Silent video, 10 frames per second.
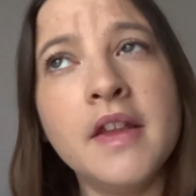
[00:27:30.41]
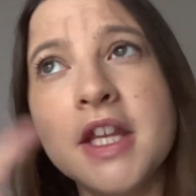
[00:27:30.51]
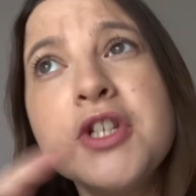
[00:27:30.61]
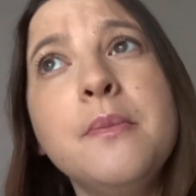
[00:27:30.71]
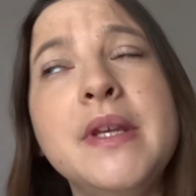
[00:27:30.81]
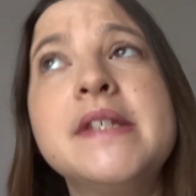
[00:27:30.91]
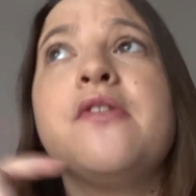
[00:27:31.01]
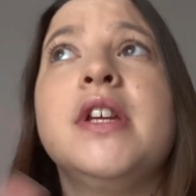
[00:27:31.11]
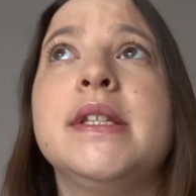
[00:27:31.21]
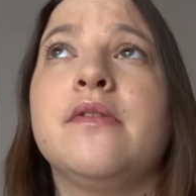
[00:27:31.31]
there should be
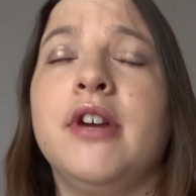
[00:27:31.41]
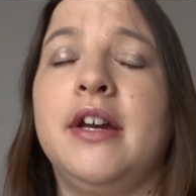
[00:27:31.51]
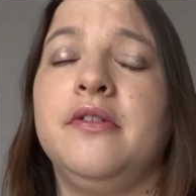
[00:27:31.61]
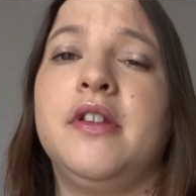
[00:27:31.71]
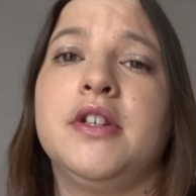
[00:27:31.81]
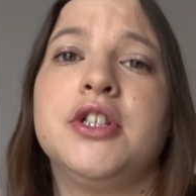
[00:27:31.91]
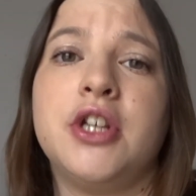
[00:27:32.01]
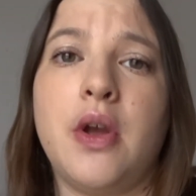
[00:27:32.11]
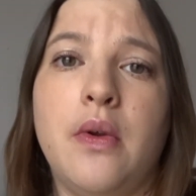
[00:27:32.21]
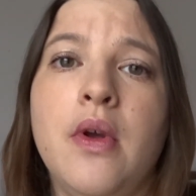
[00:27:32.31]
screens around that
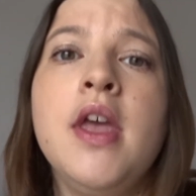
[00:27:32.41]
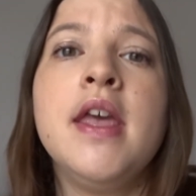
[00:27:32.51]
show